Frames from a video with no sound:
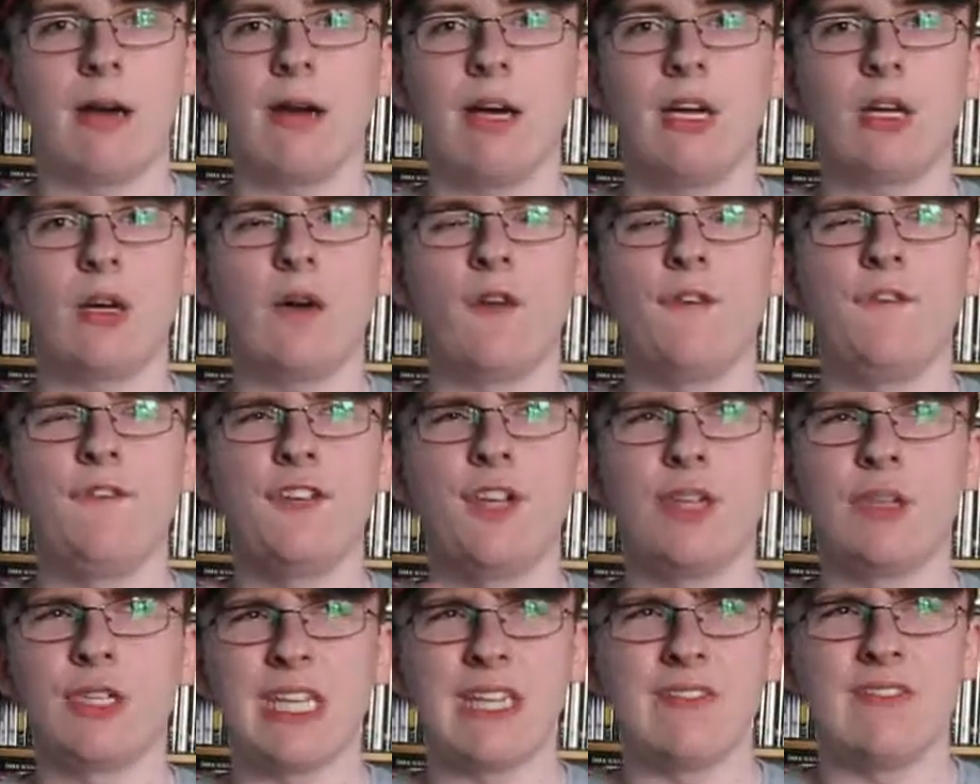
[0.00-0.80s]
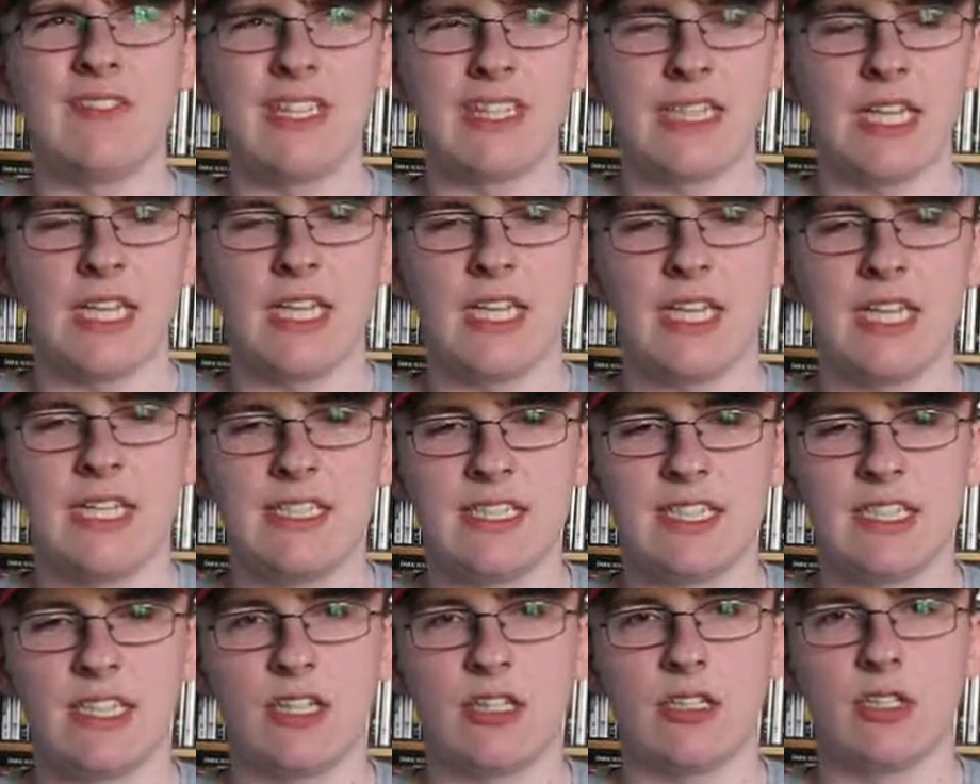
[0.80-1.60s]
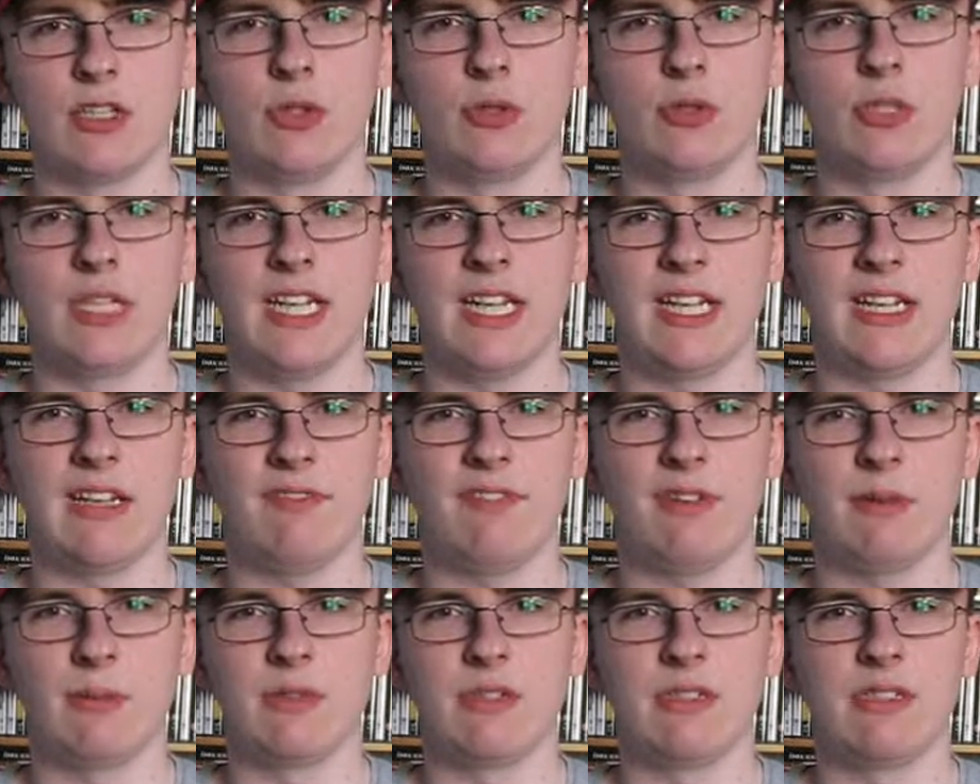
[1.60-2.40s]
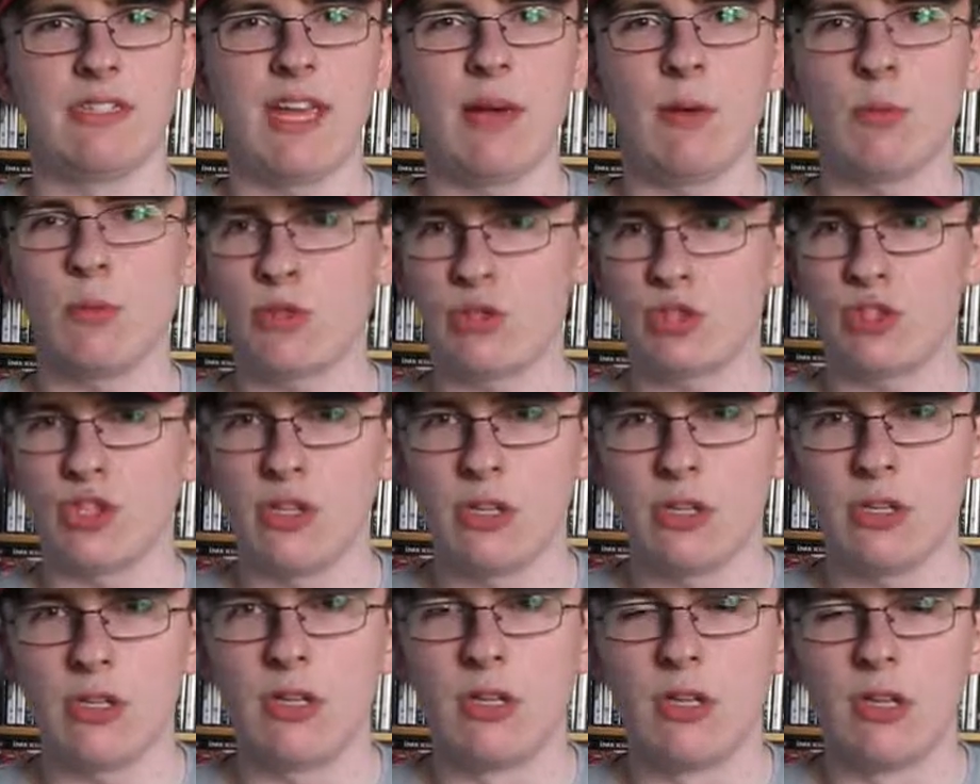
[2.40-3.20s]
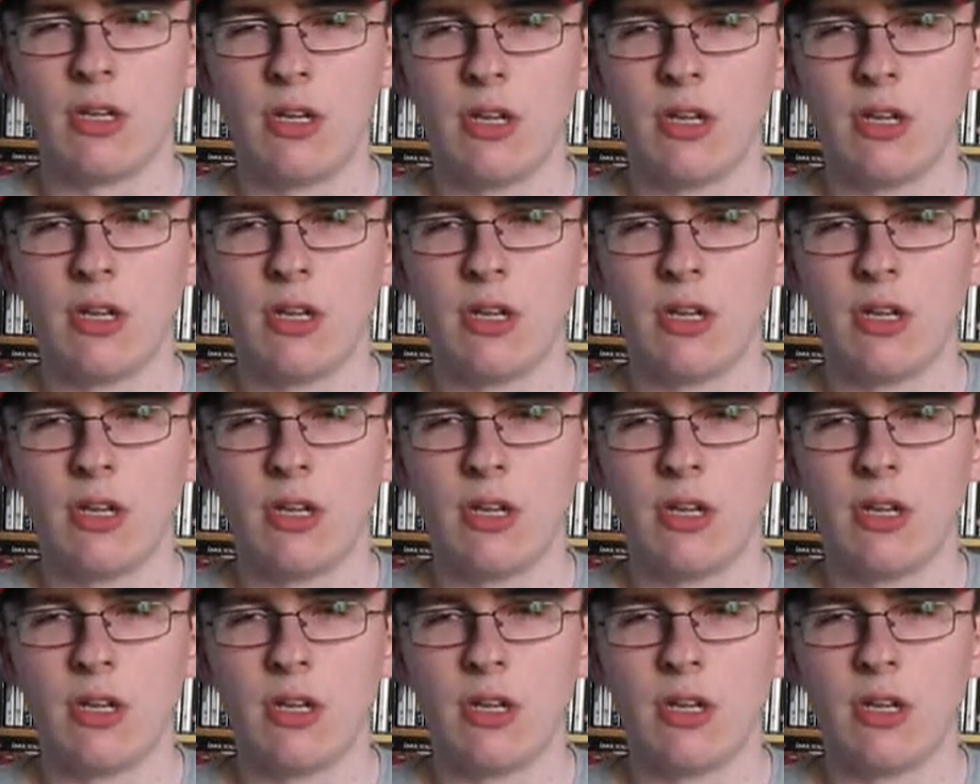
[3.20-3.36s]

I got a few DVDs, including, I think it was Nelson,